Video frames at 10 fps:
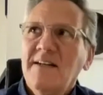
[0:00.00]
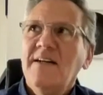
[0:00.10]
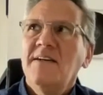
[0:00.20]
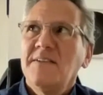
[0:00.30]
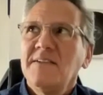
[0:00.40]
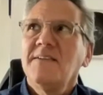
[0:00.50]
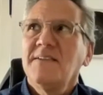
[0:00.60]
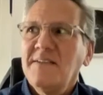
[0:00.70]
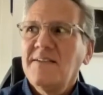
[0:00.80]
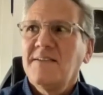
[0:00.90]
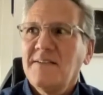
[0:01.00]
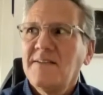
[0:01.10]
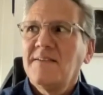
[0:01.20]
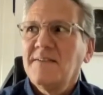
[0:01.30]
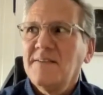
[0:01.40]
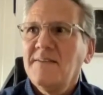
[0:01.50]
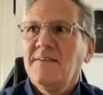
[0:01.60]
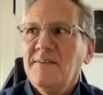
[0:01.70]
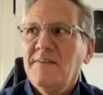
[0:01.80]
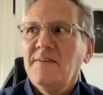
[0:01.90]
better and things like that.
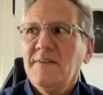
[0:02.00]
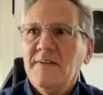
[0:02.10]
So,